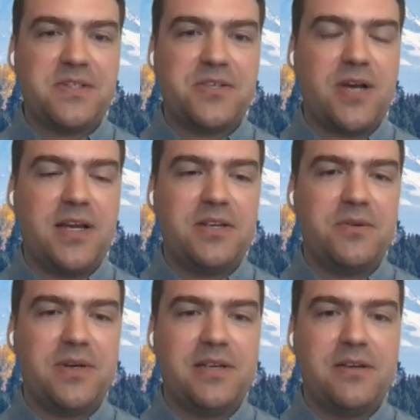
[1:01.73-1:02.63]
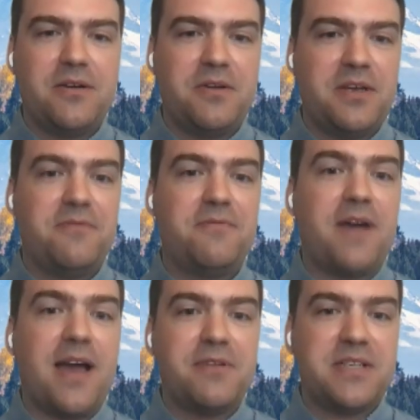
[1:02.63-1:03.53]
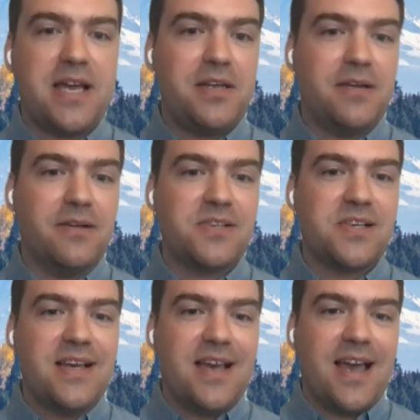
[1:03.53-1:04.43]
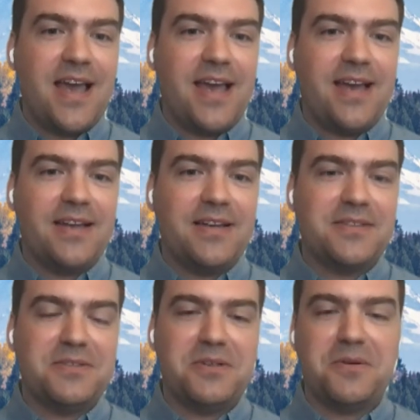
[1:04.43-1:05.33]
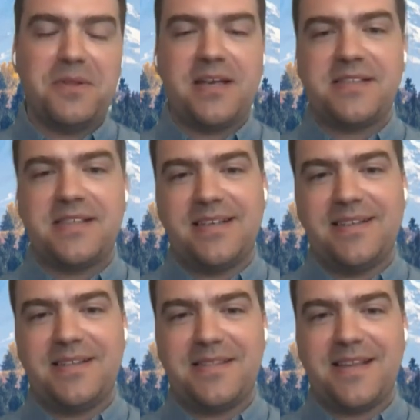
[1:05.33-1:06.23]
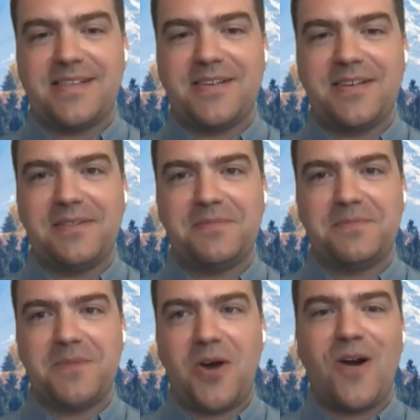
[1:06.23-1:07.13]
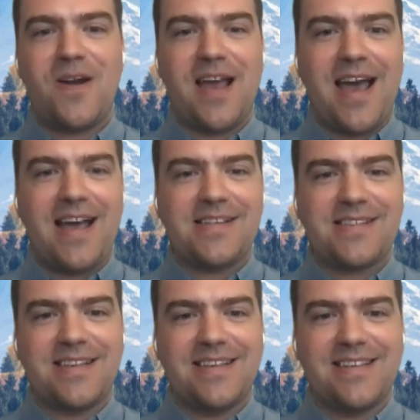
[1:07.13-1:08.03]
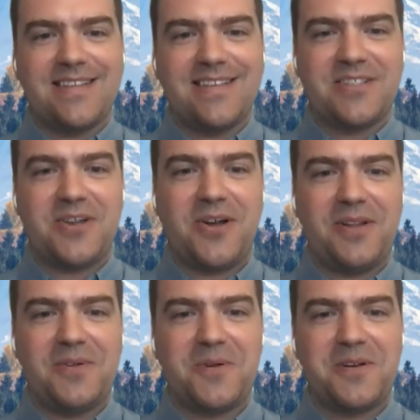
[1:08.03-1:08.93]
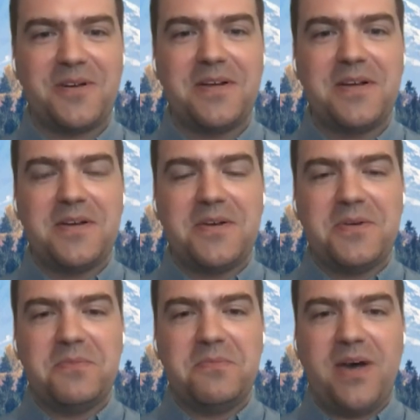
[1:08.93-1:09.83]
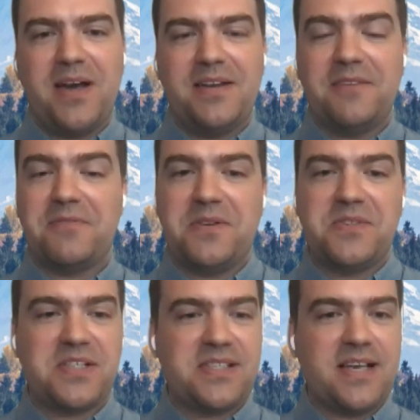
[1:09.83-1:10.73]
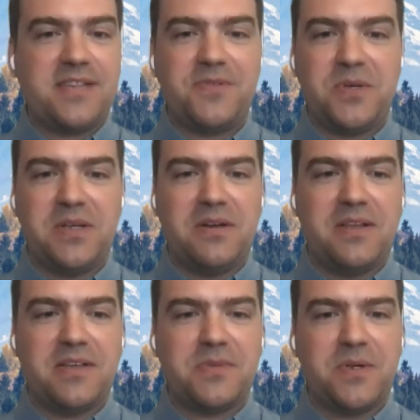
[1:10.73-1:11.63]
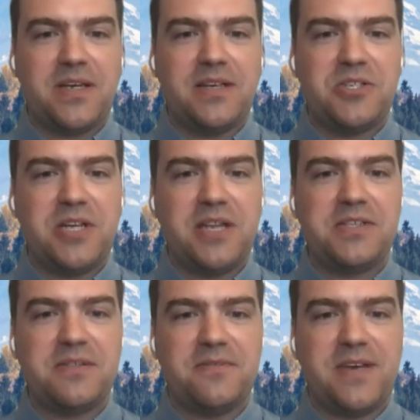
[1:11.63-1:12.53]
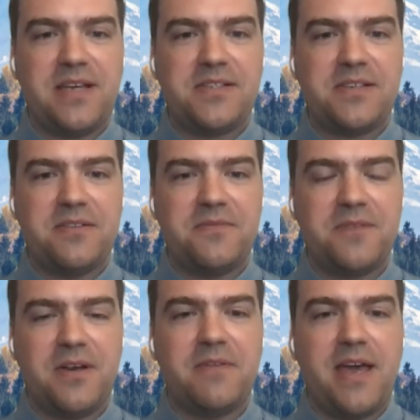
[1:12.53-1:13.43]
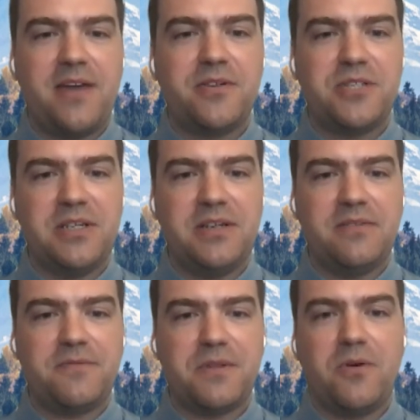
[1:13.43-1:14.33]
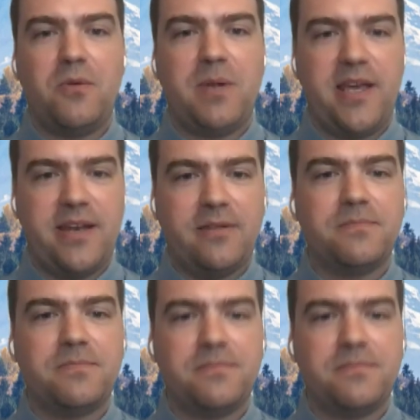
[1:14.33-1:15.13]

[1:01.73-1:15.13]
they're trying to do it, you know, in five or ten years. And, you know, that's a, that's a hard ask, a, a tall order. But if they're successful, you know, that's really going to change the face of, of energy for the whole planet. But